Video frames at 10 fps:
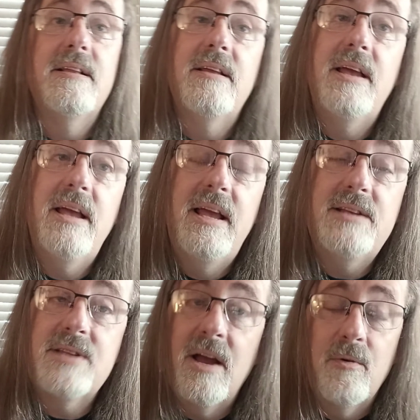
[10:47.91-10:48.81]
He's
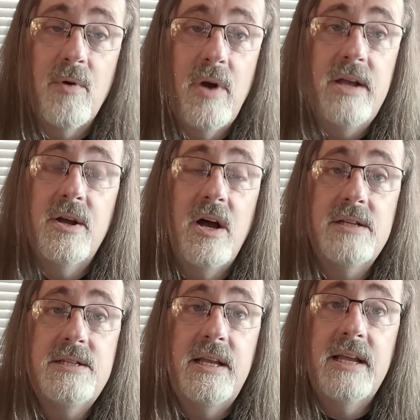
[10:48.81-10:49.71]
got great
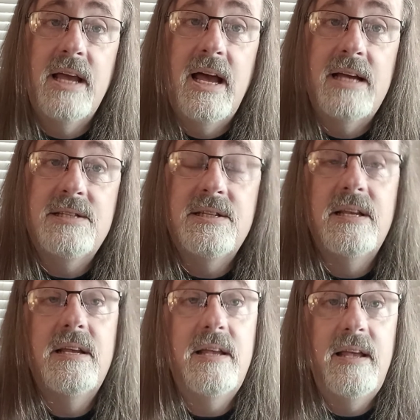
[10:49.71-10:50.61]
content, guys.
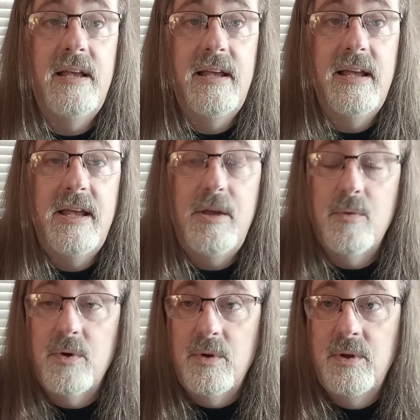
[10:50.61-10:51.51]
He
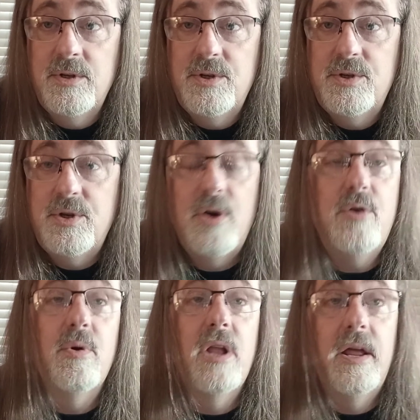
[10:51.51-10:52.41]
will show you a
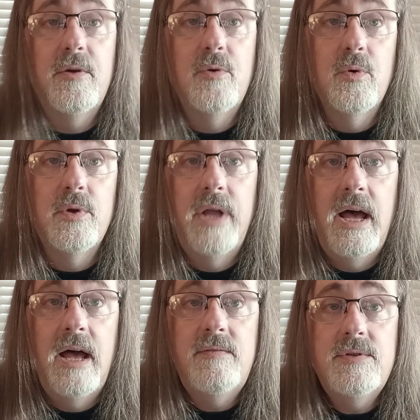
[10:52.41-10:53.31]
lot of cool
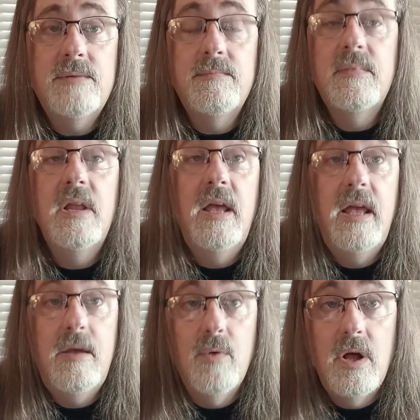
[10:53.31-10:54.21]
knives. He
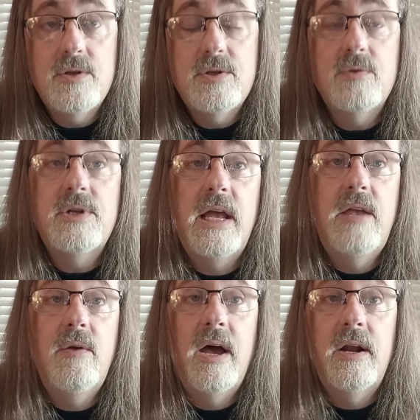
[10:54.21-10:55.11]
will also take
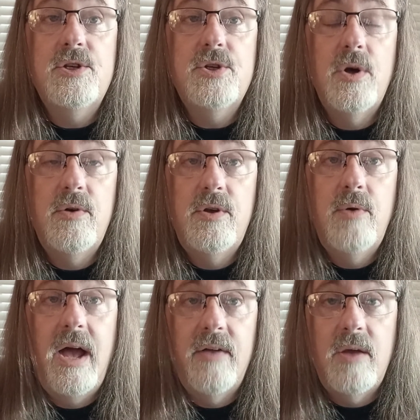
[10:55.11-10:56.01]
you out and show you
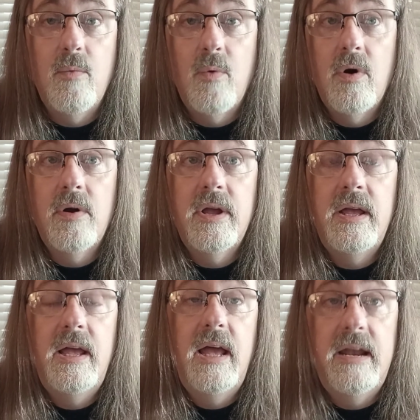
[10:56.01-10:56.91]
how they work.
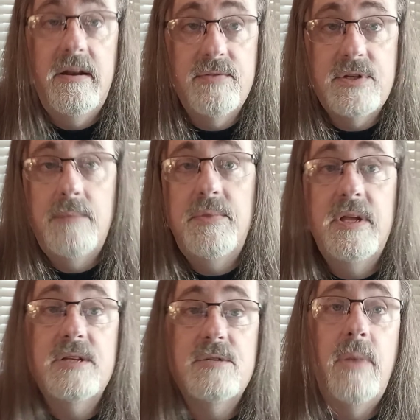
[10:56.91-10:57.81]
And if something
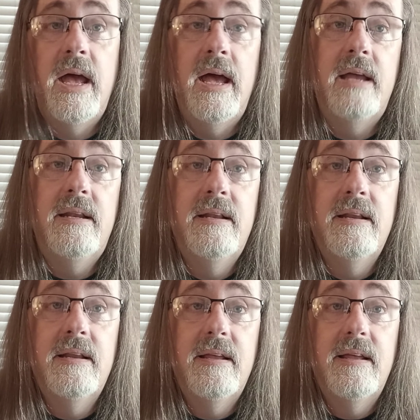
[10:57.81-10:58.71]
is bad,
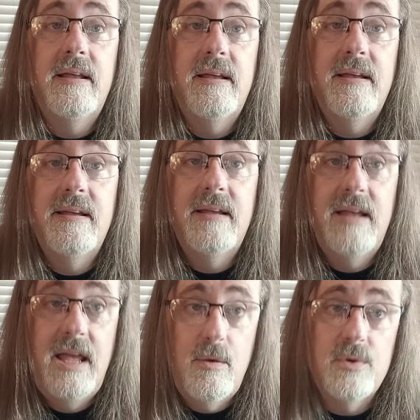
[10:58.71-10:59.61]

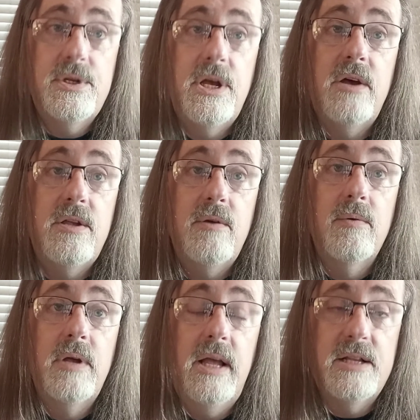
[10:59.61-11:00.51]
he will tell you
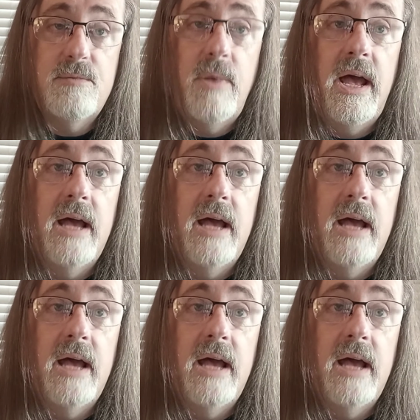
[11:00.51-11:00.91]
it's bad.